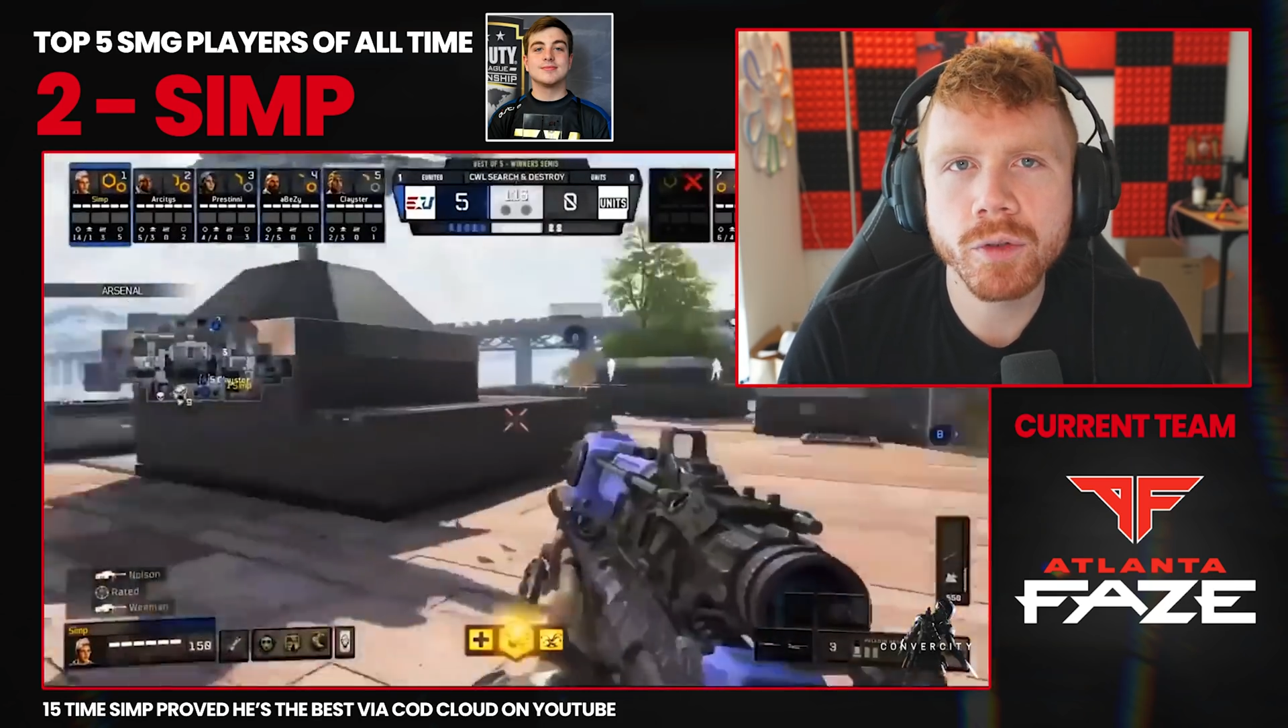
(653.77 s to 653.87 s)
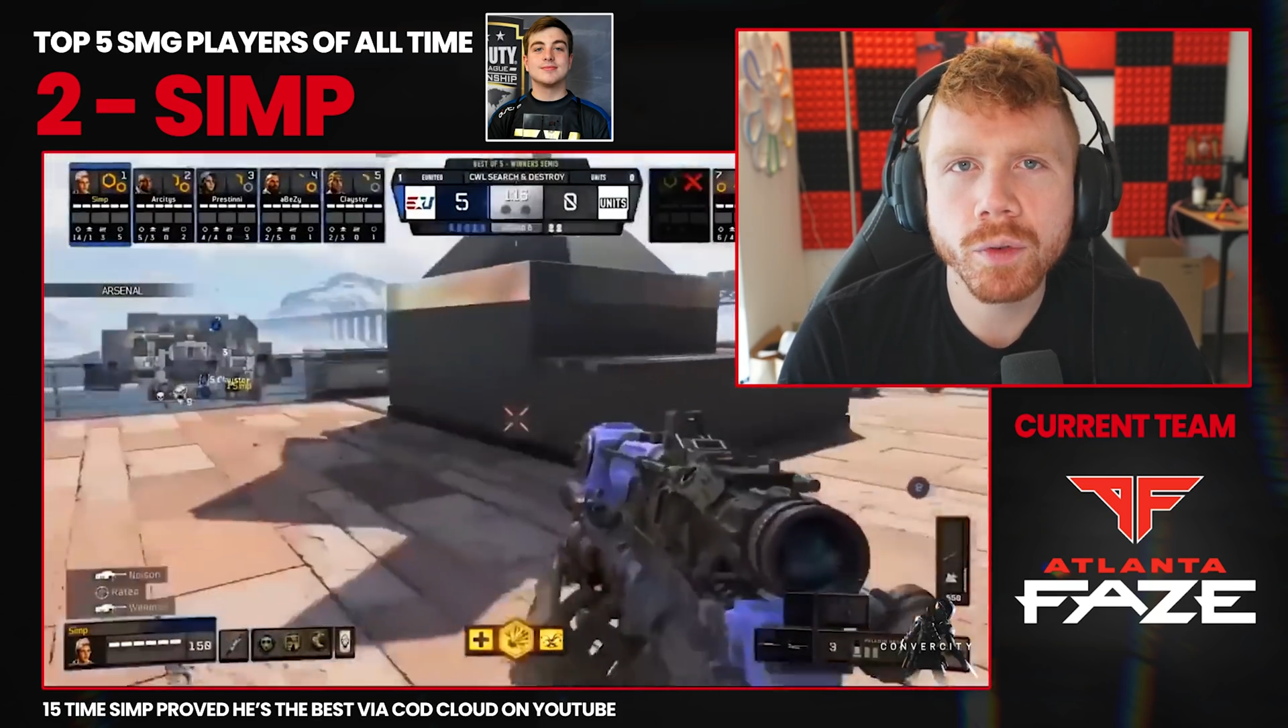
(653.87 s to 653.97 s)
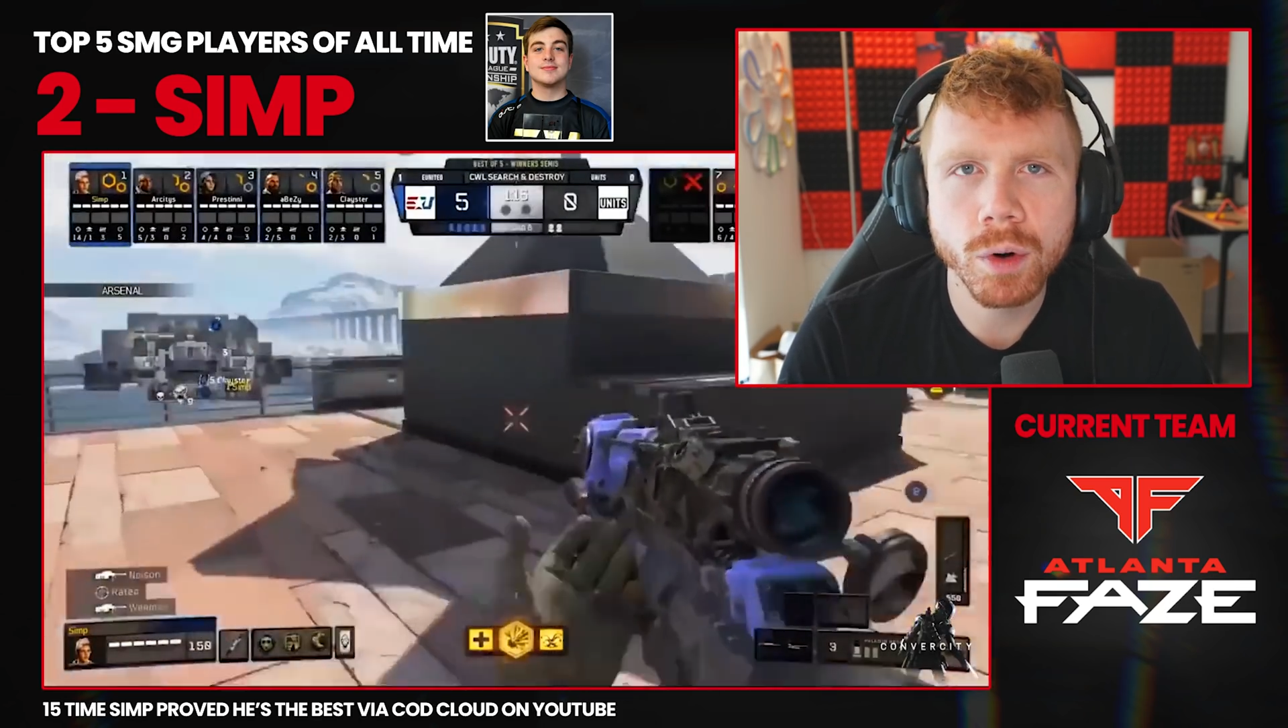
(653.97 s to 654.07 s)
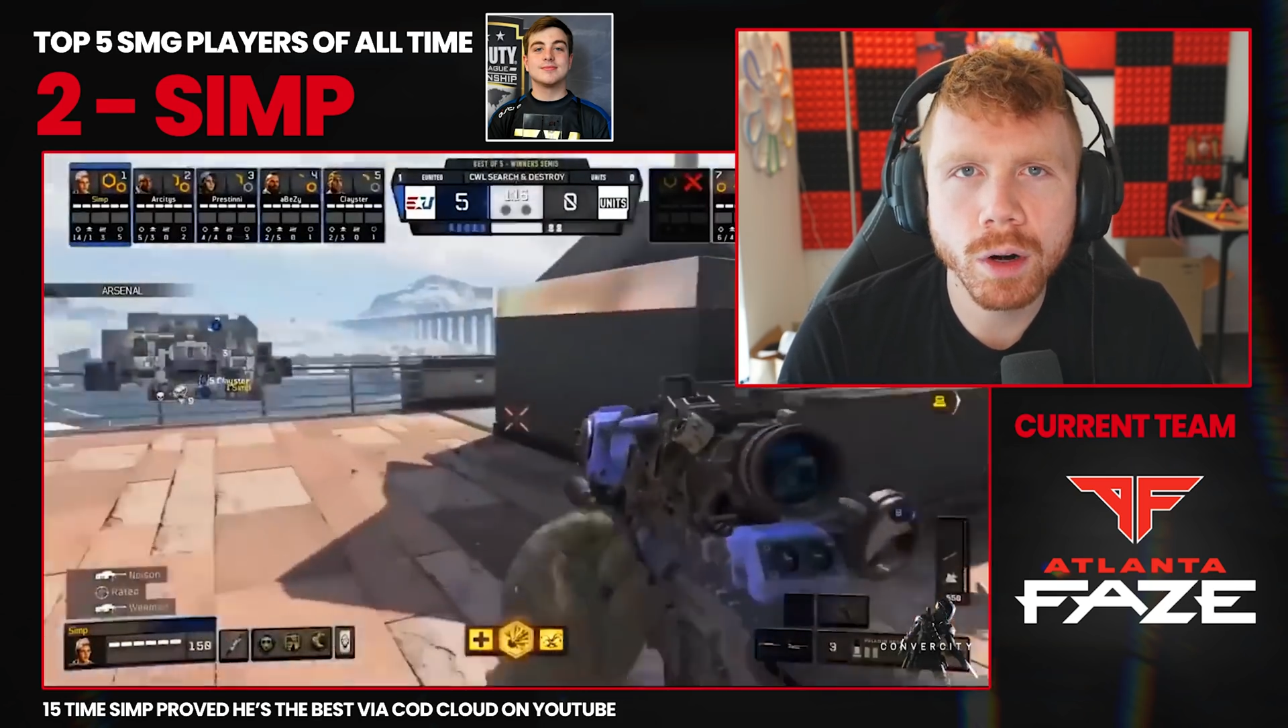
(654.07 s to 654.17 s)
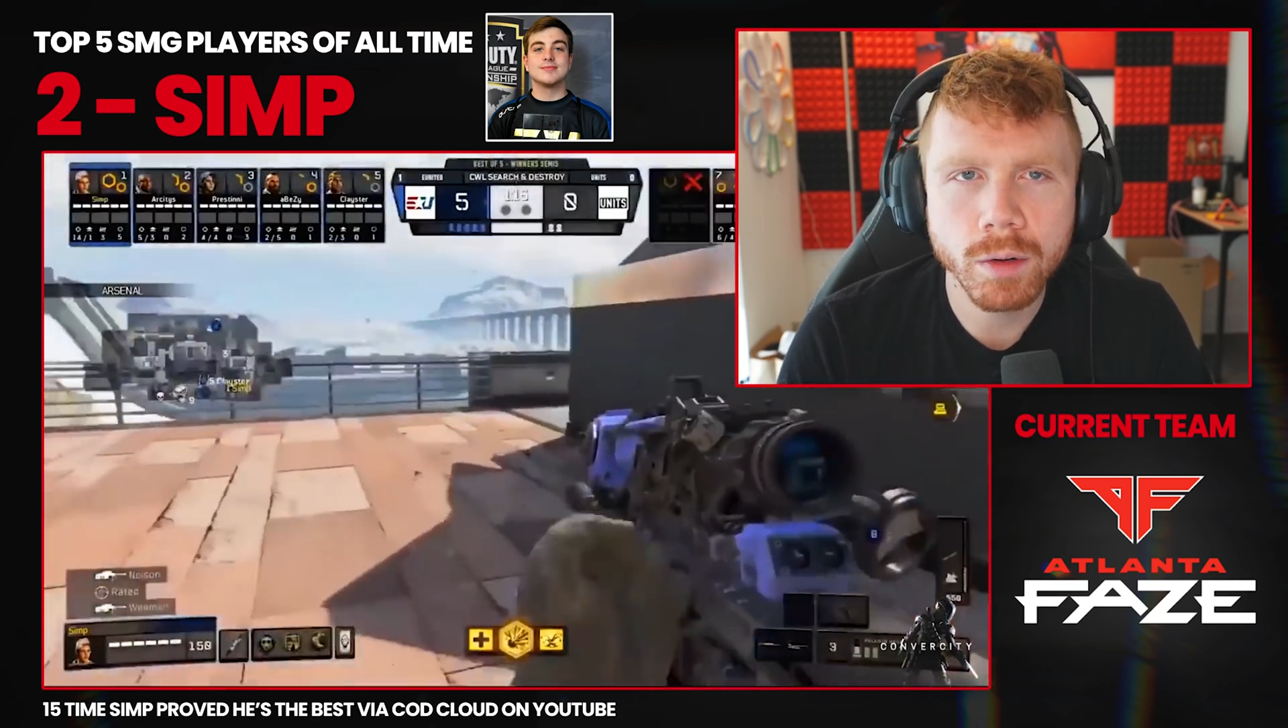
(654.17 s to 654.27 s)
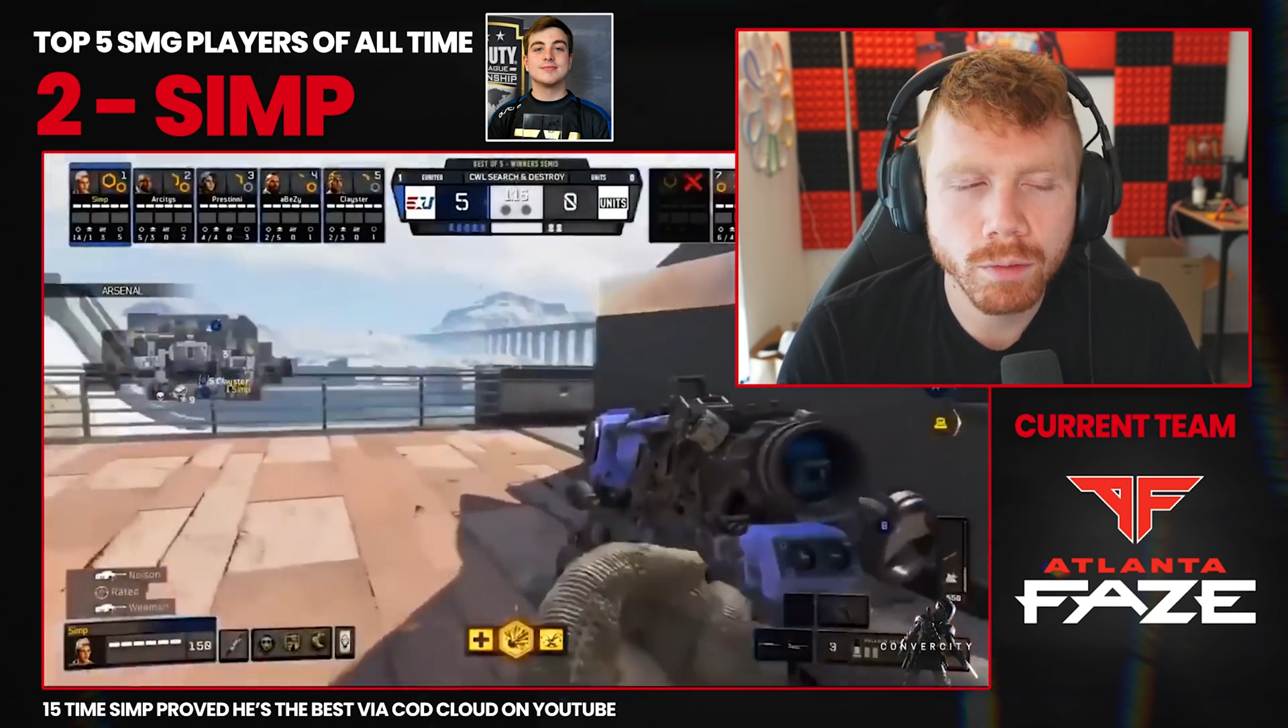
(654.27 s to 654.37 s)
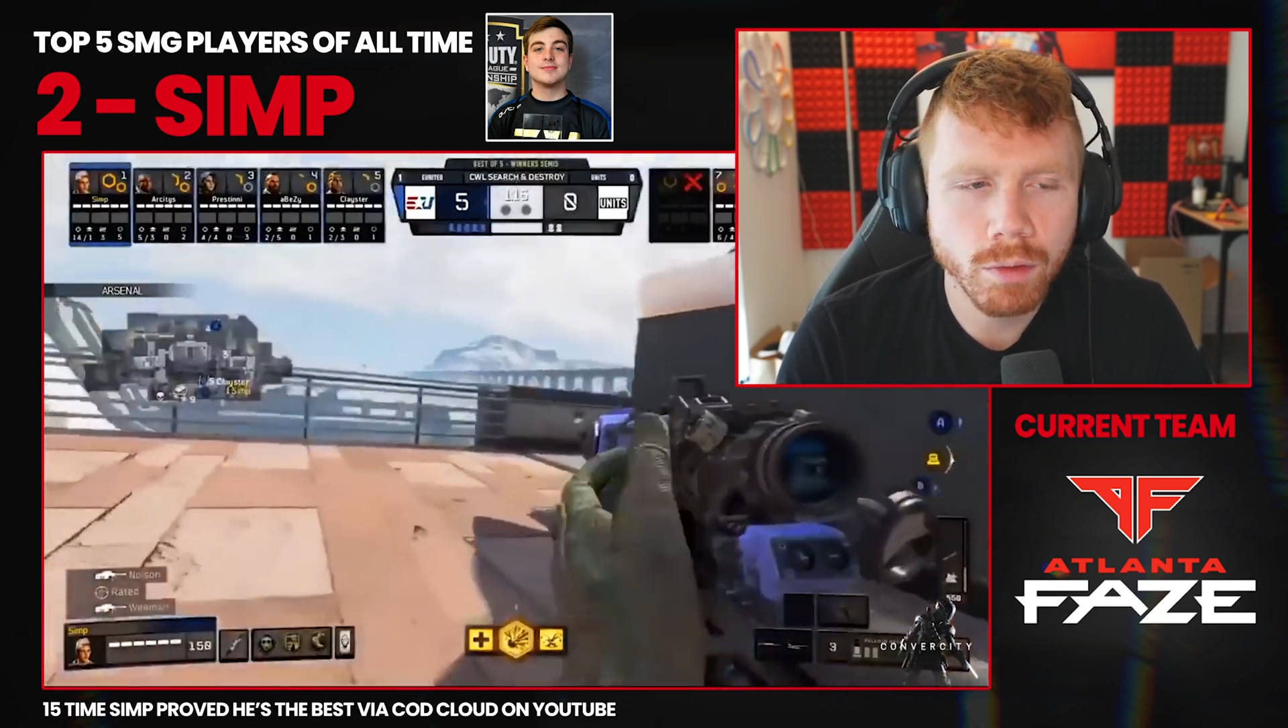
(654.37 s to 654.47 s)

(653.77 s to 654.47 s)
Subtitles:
4,